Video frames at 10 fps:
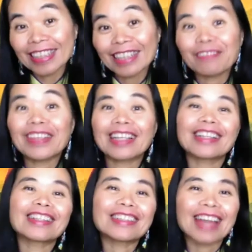because
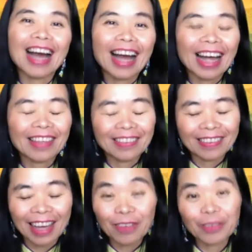I
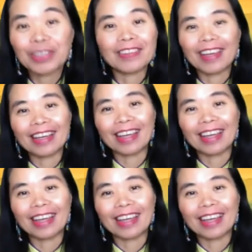was thinking,